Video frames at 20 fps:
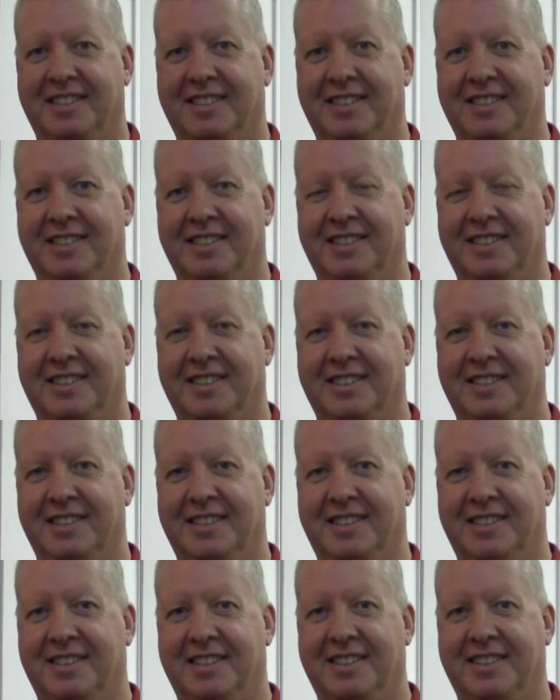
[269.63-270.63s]
So what's your
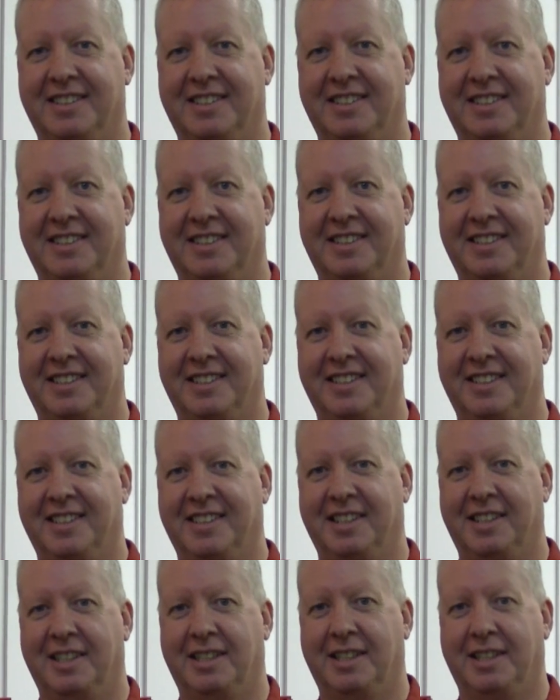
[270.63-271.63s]
question there, Craig?
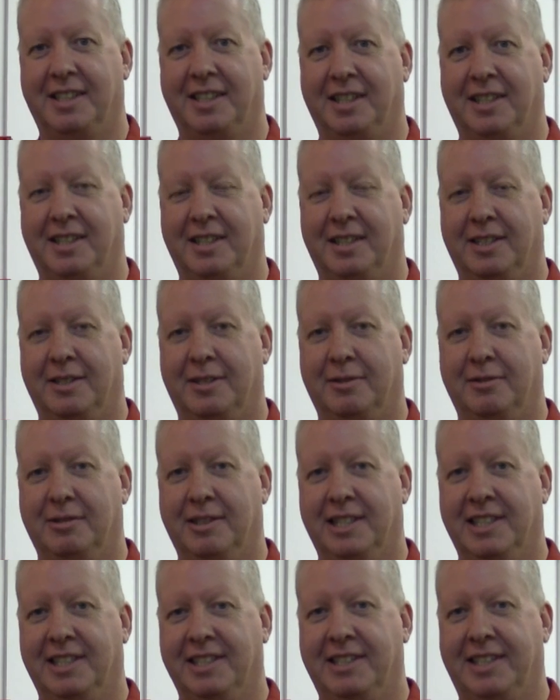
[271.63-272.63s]

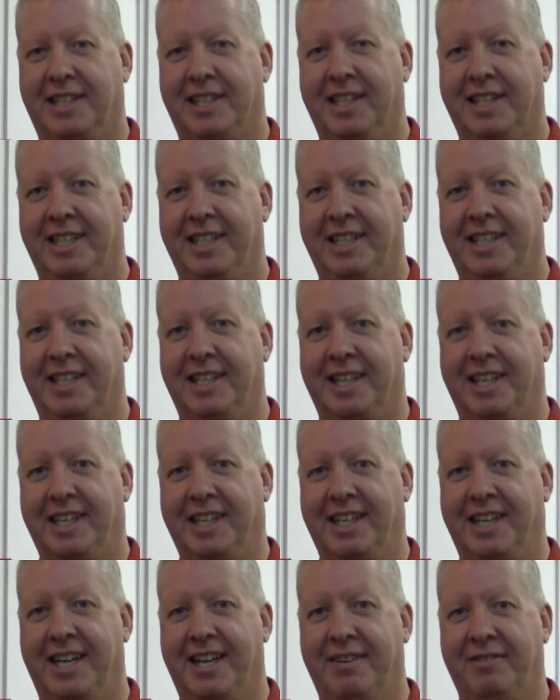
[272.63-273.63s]
Well, Donnie,
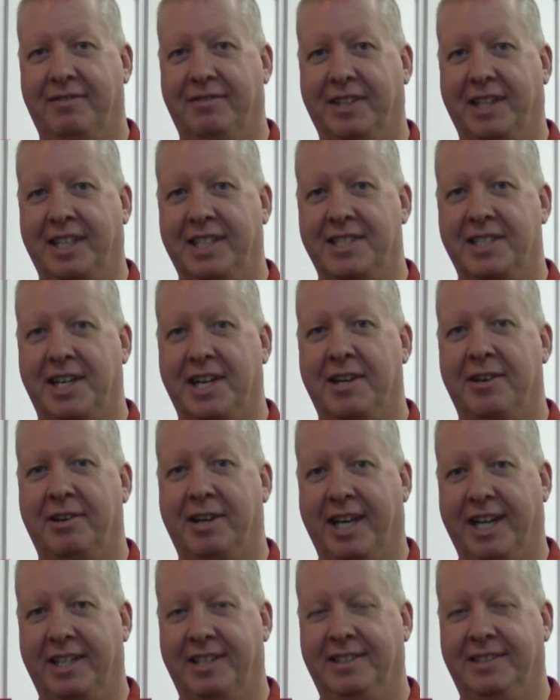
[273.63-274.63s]
I have a
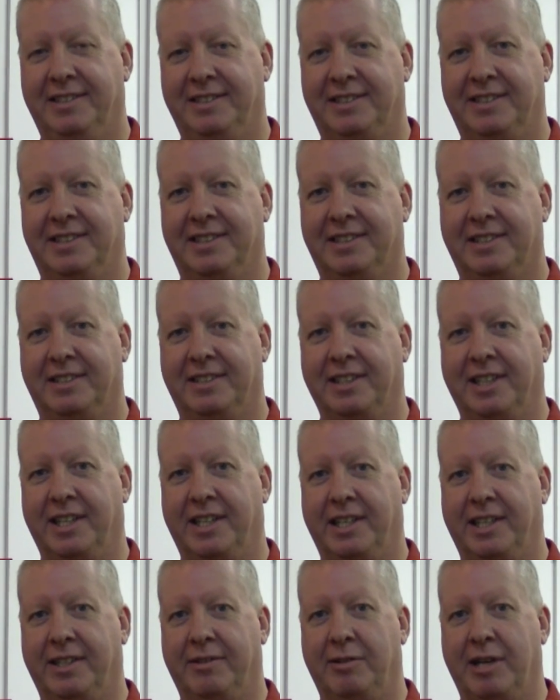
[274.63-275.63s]
generator
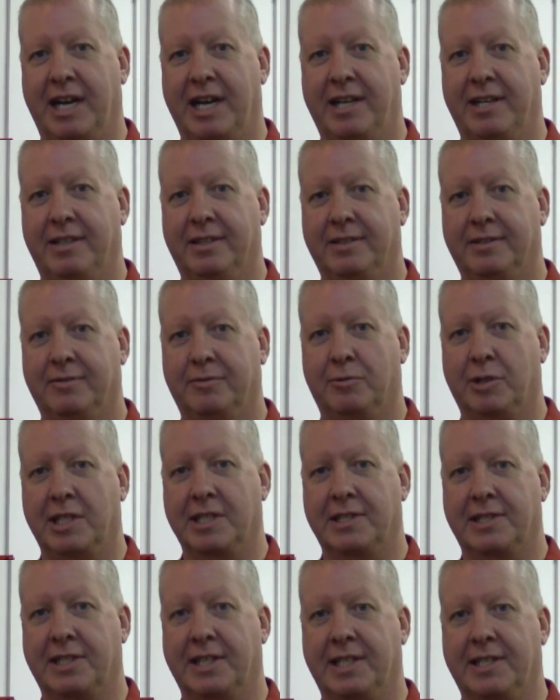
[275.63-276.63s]
that I ran
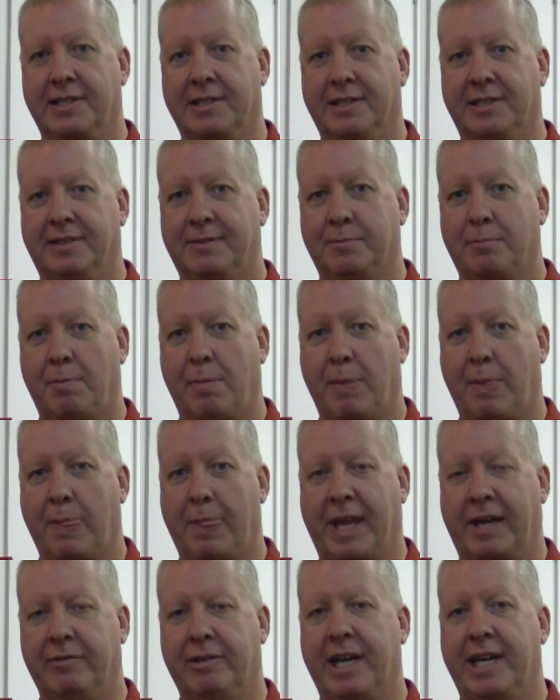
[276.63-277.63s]
one season.
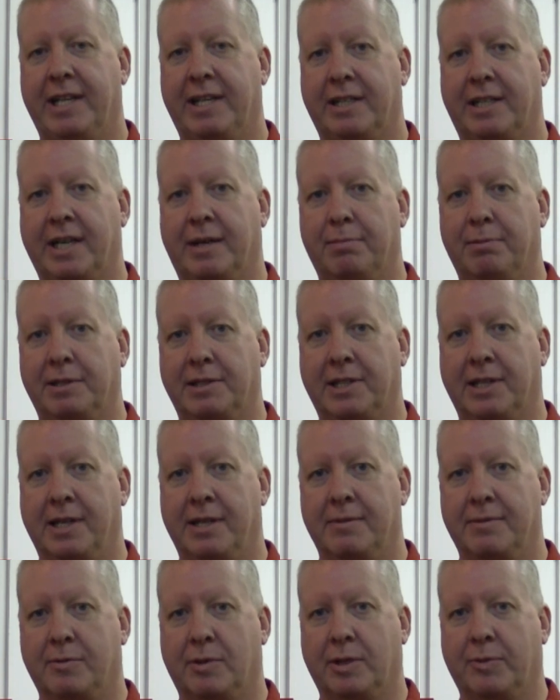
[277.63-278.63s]
Ran it a couple of
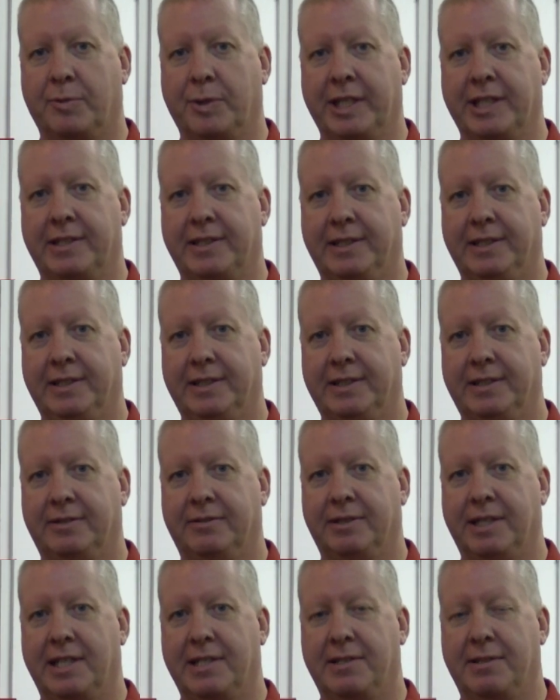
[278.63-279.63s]
times one winter.
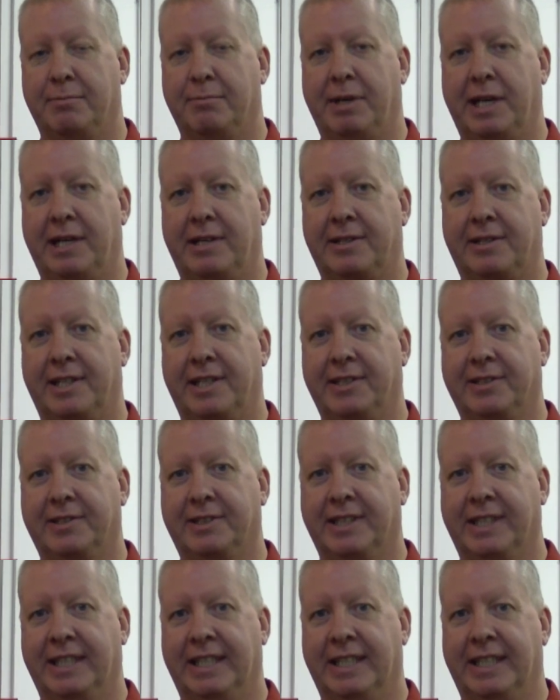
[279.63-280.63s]
We had some power
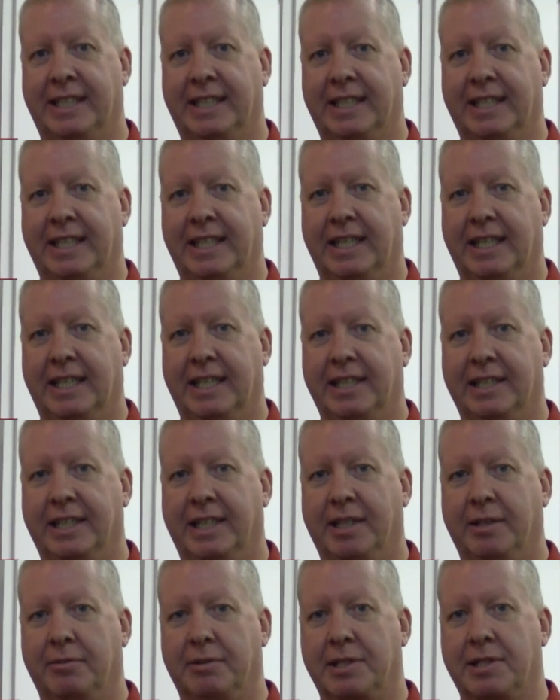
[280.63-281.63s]
out. And
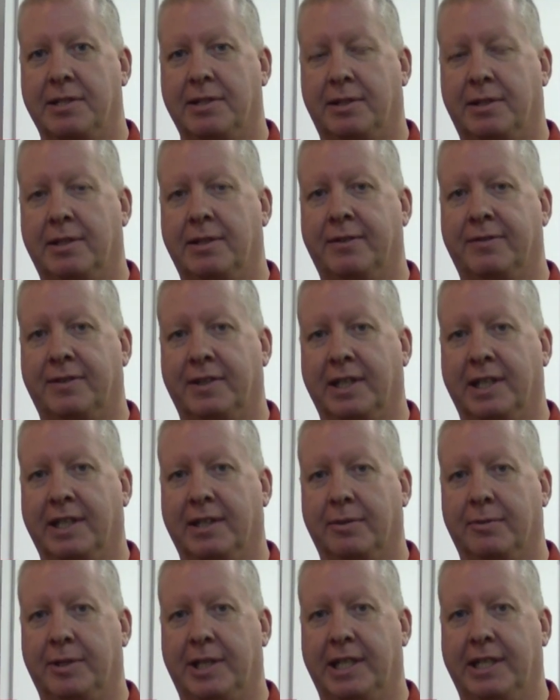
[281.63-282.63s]
then it was stored for a
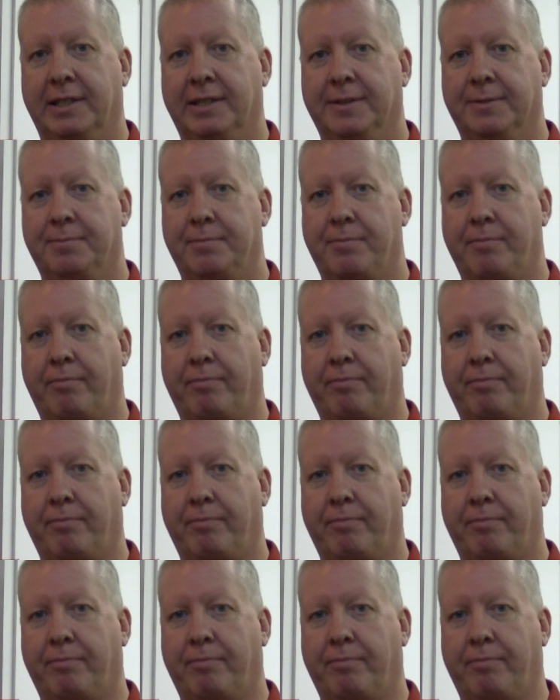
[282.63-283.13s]
little while.